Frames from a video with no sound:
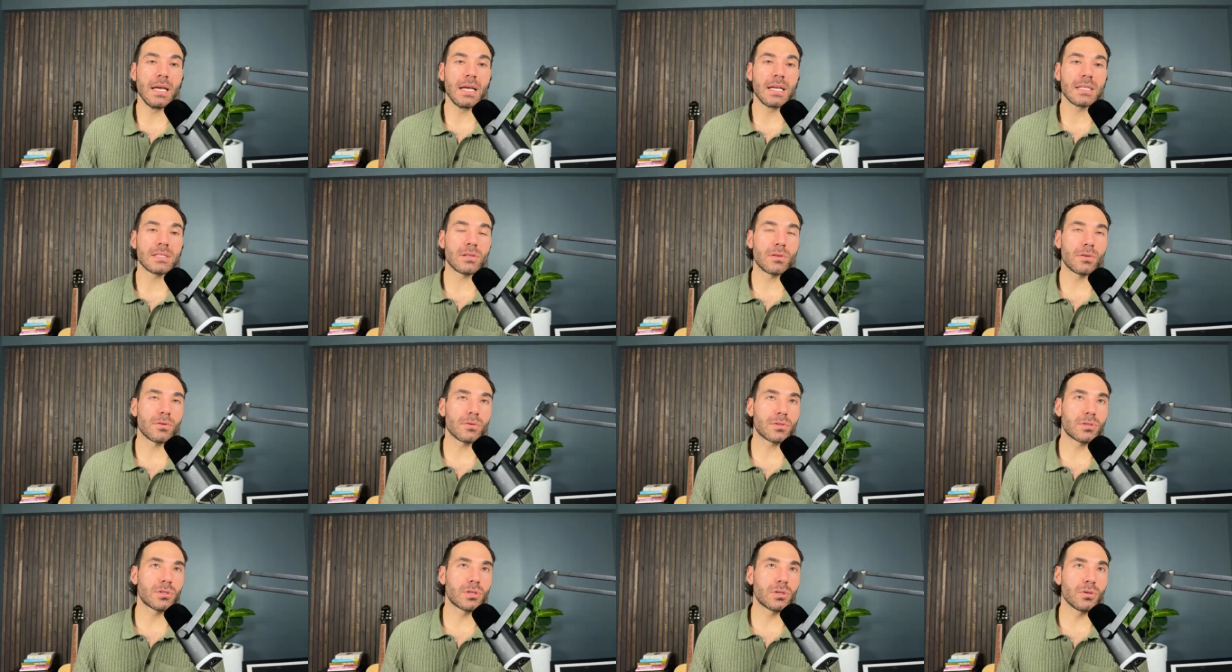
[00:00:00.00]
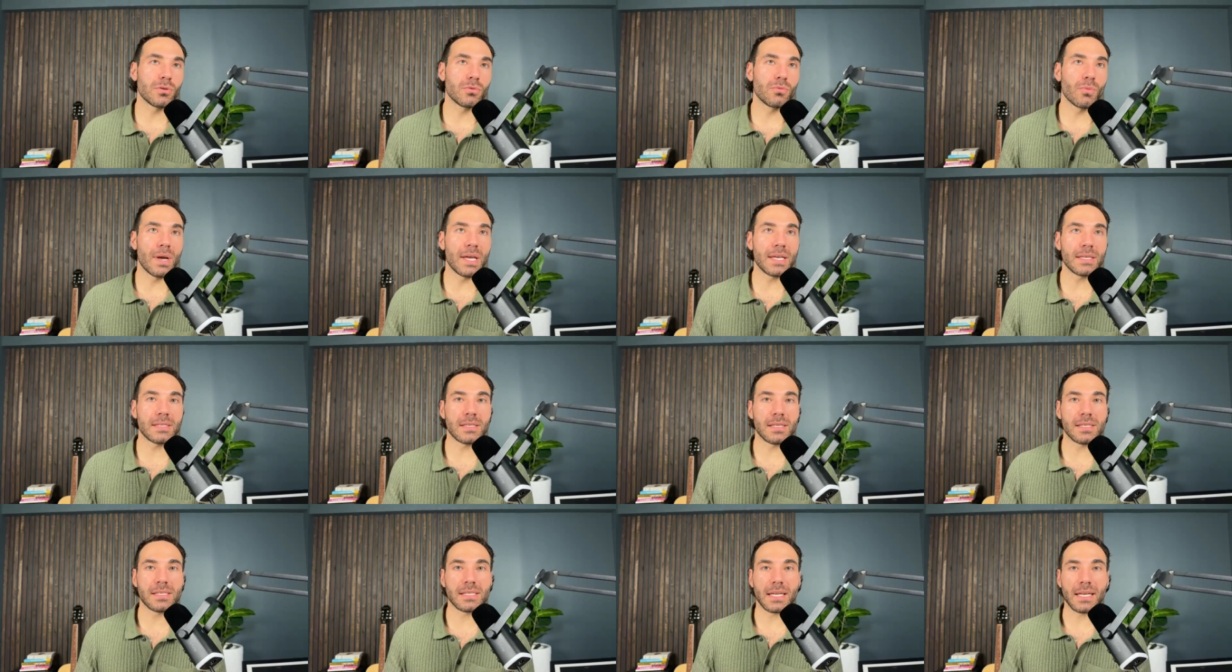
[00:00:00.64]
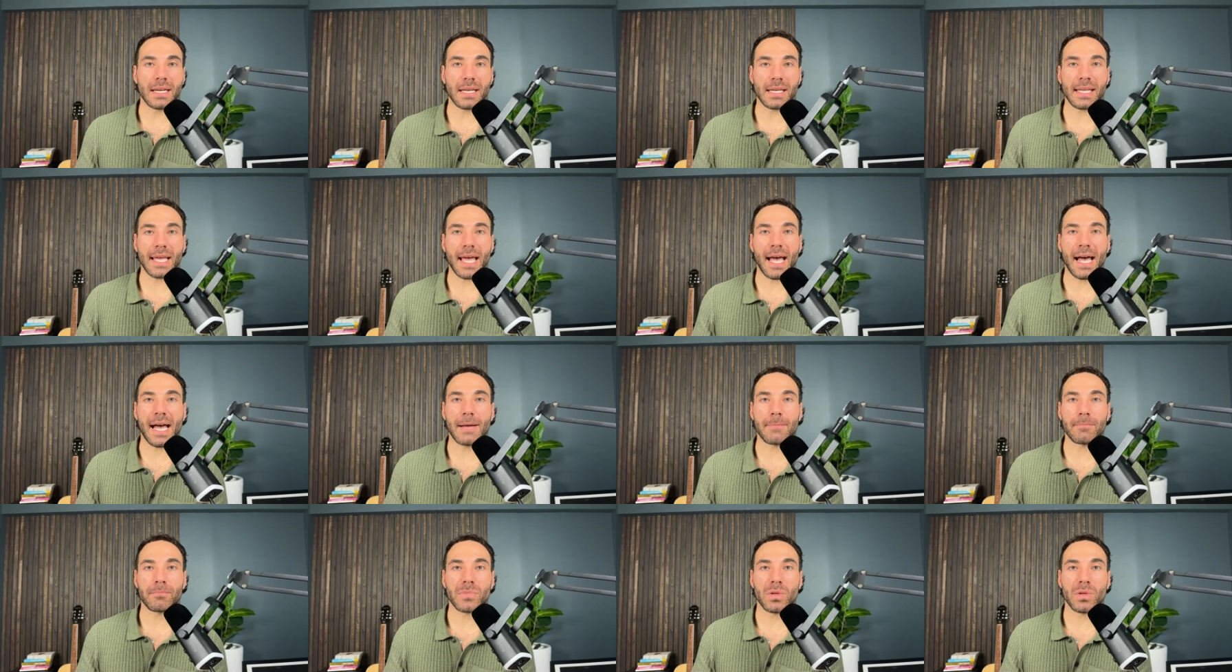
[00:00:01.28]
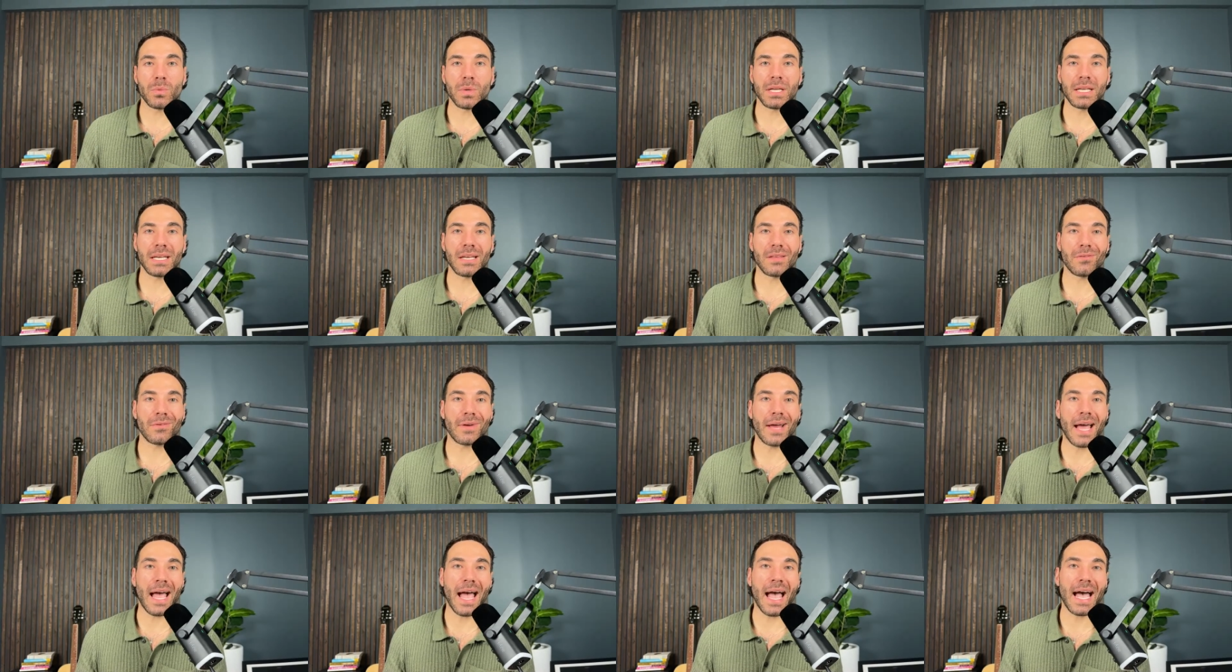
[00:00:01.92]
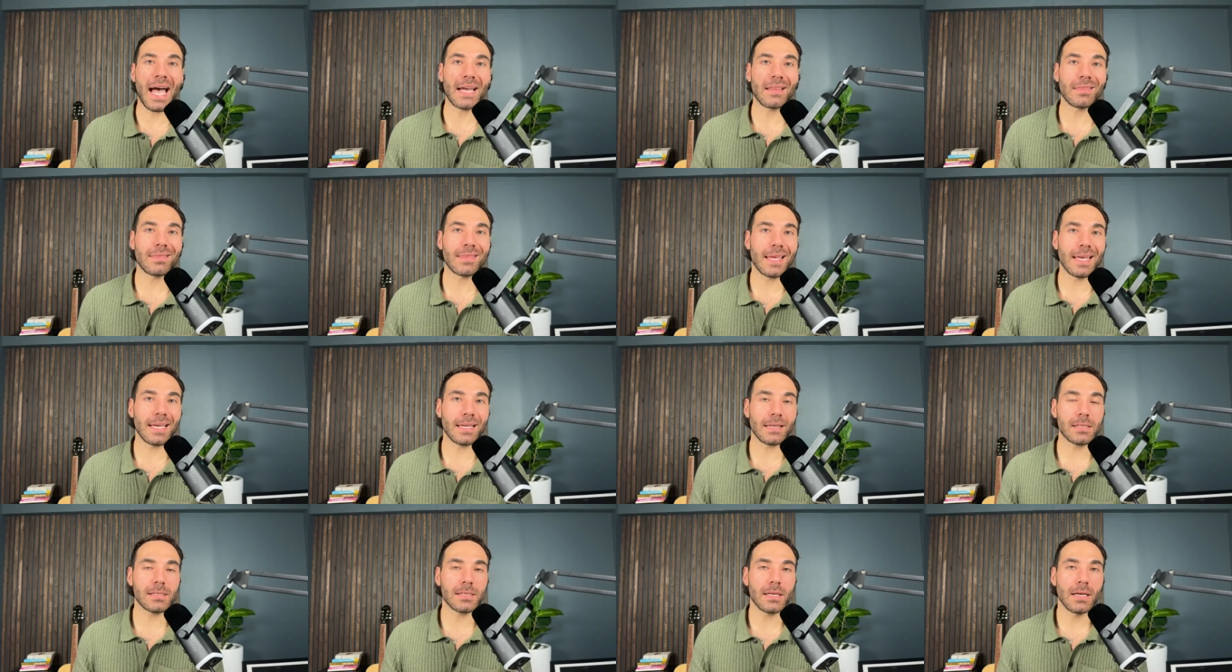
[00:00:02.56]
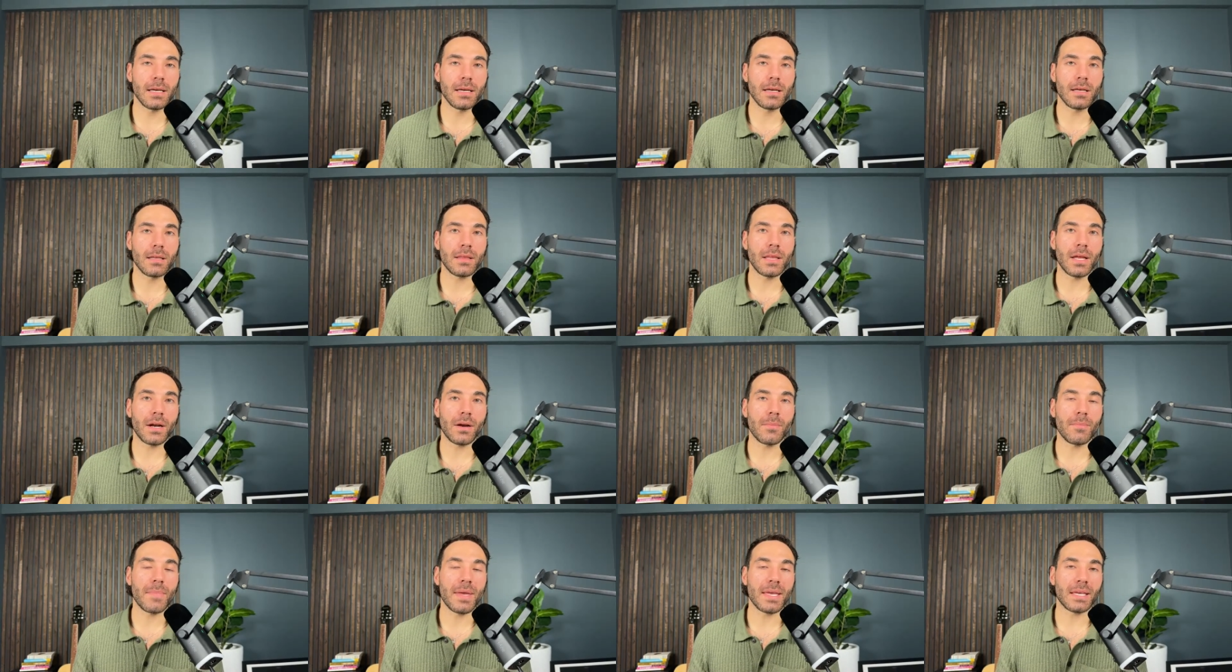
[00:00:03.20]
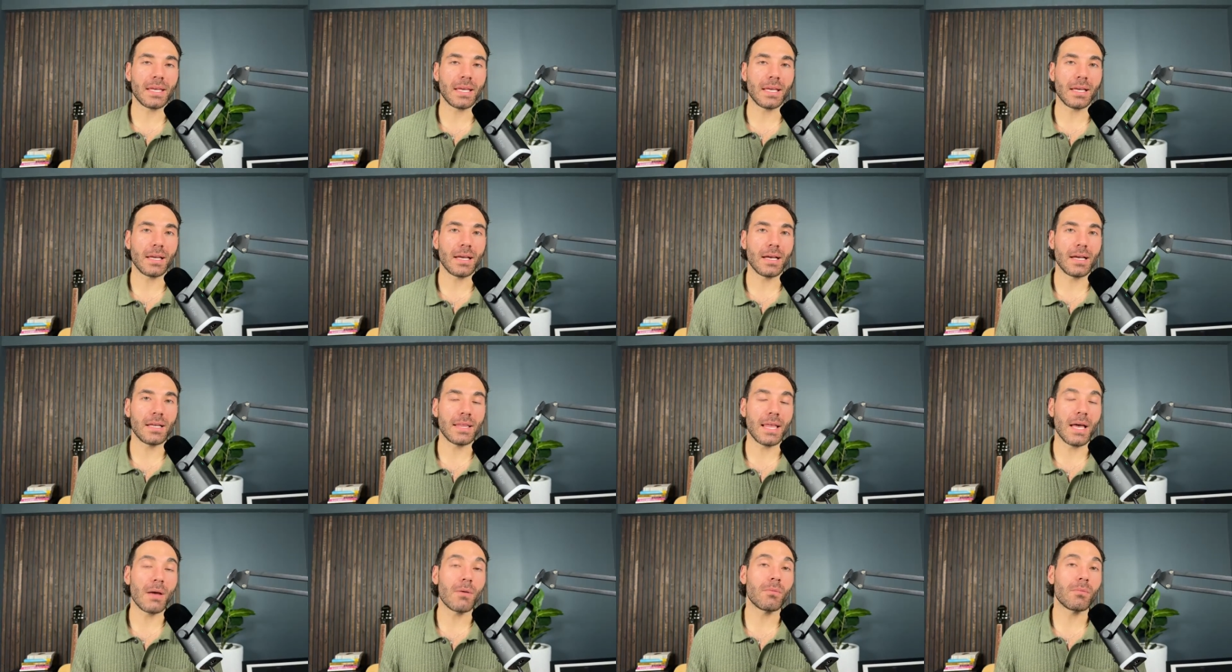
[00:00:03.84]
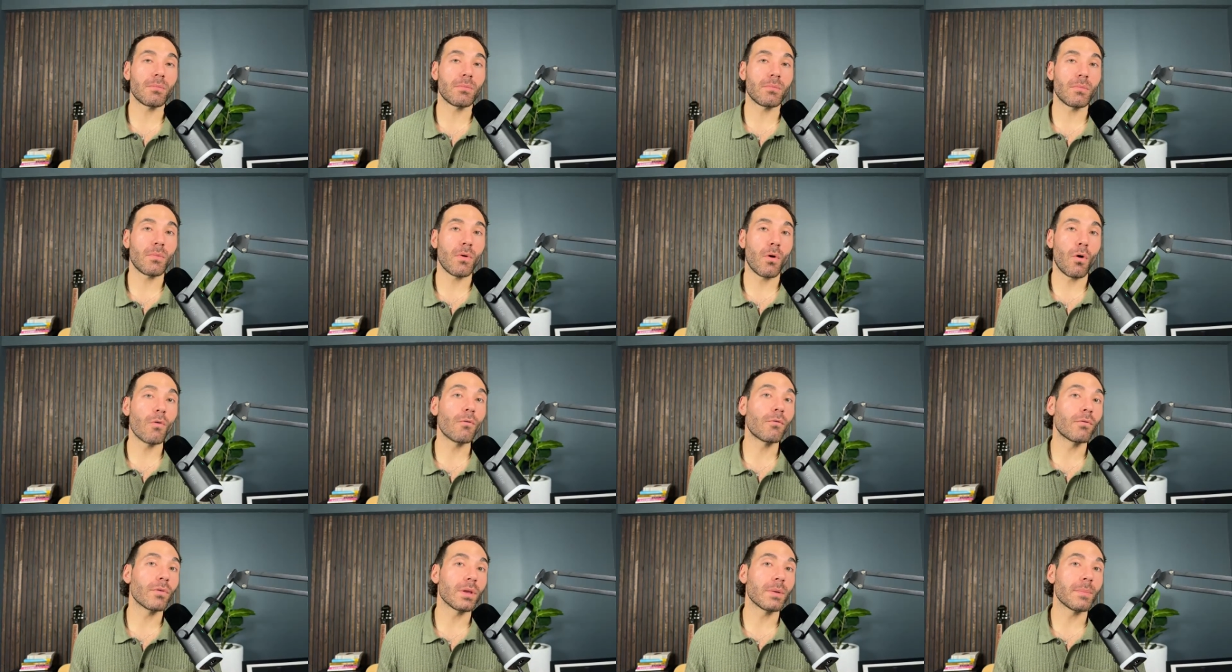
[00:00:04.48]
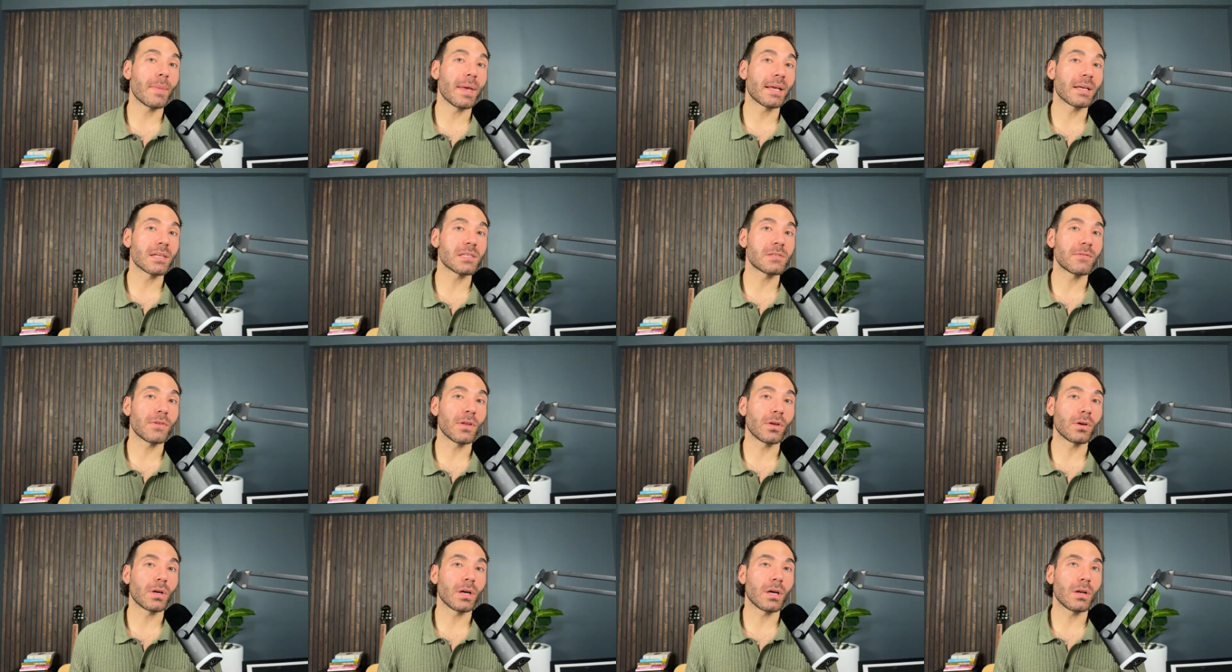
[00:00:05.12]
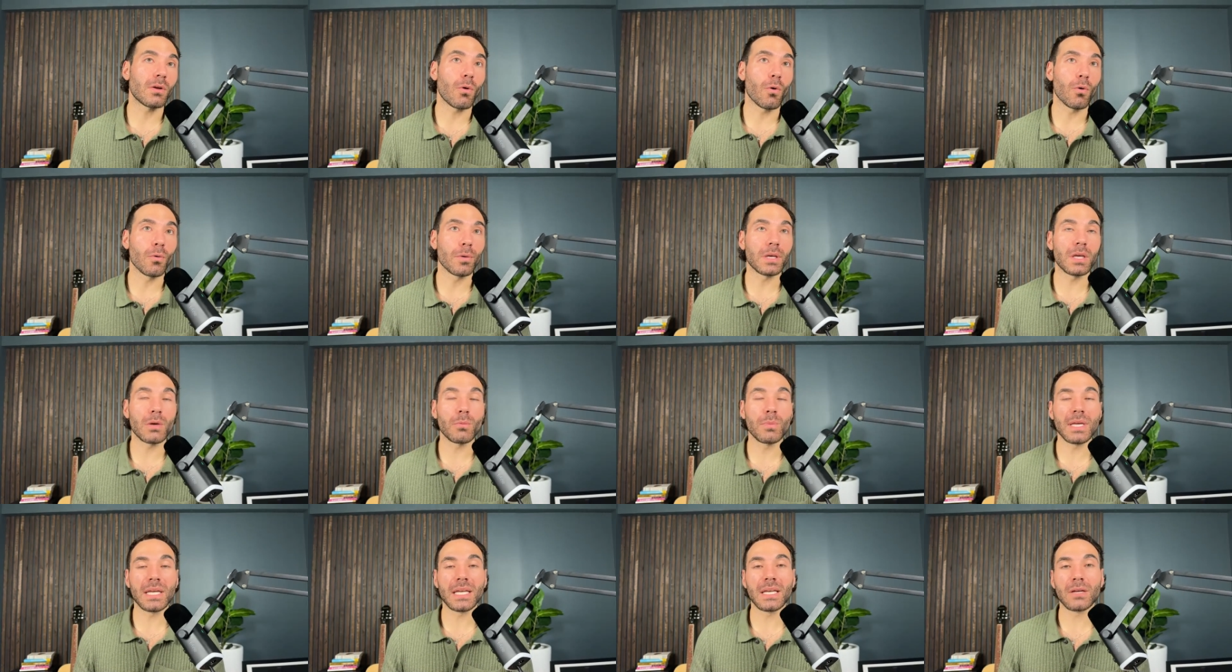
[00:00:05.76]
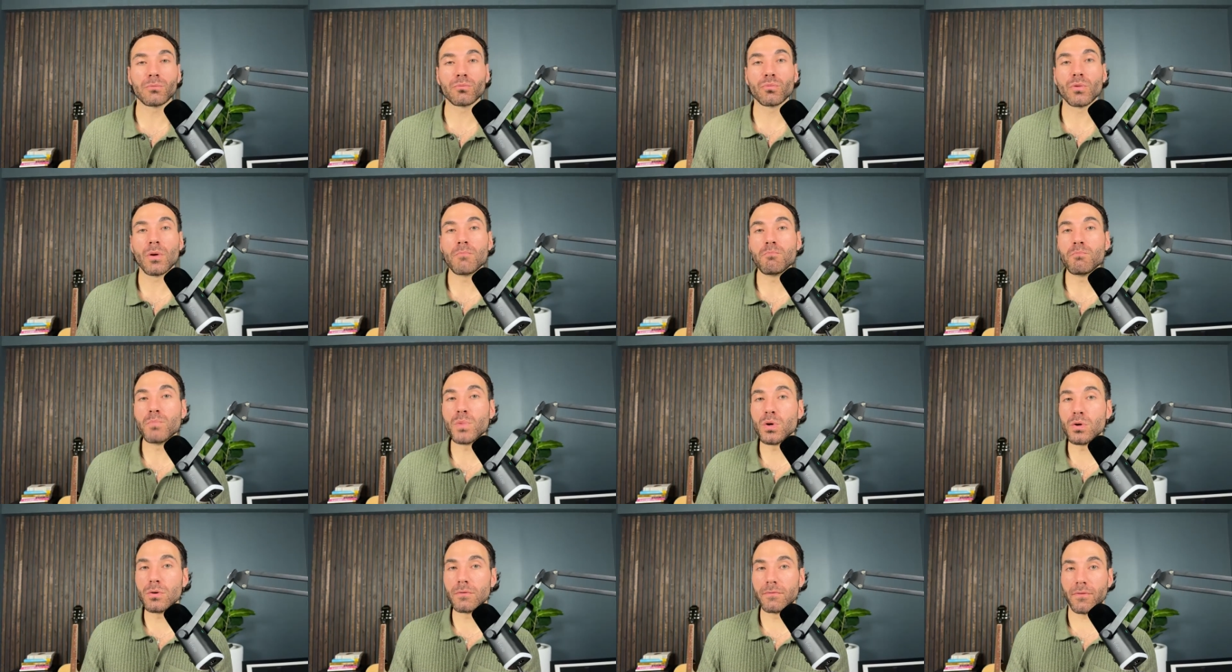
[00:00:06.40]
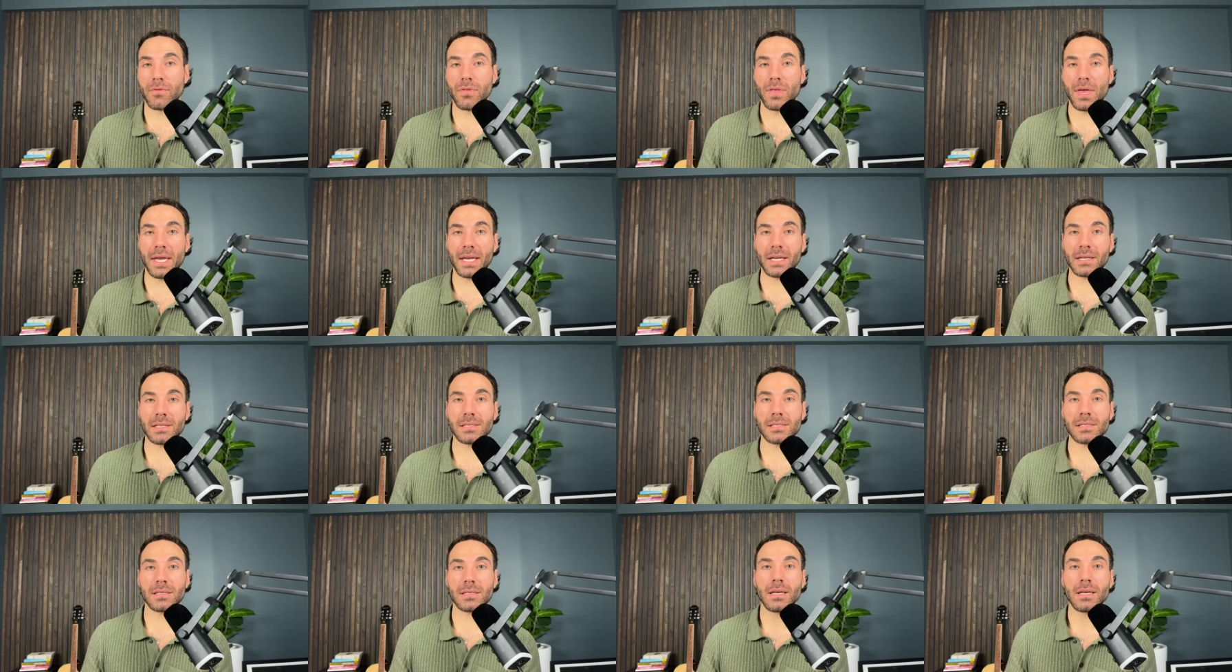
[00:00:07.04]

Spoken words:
So there's two ways to skin a cat. We can either add things that are making that hopefully make us feel good, or we can remove things